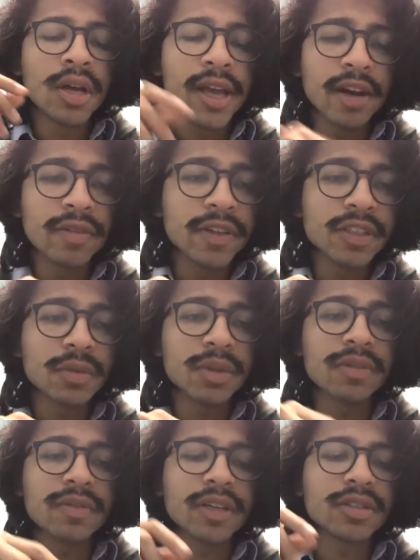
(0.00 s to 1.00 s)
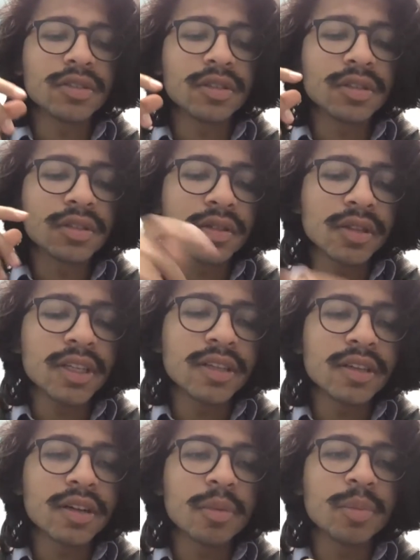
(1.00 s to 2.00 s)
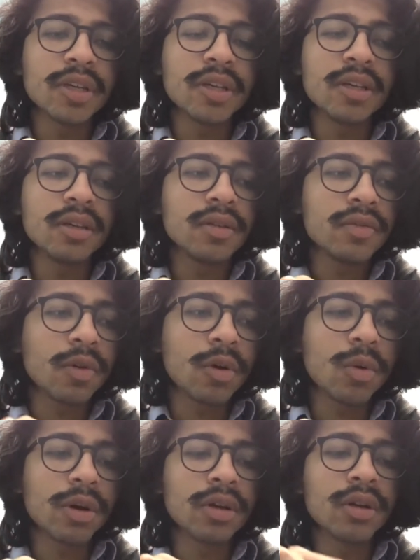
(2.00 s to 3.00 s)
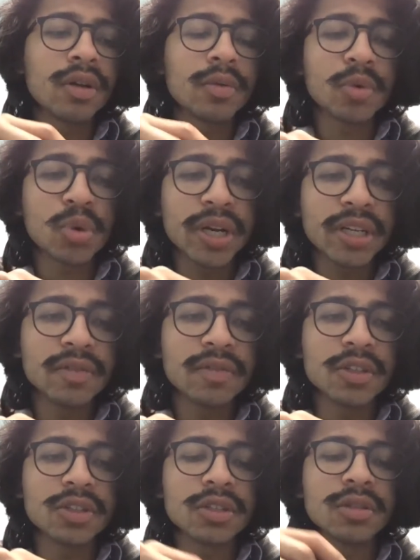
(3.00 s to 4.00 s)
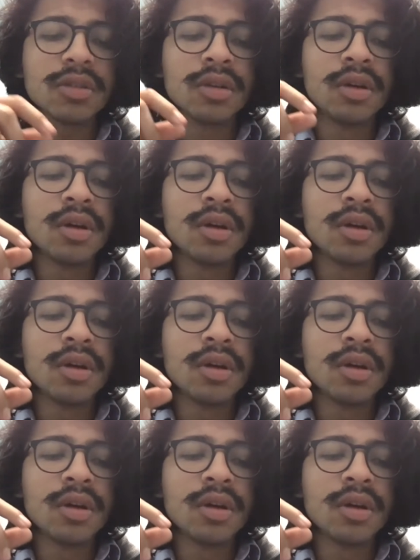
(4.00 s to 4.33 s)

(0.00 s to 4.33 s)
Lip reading: interfacing with investors, leading the company forward, creating a vision,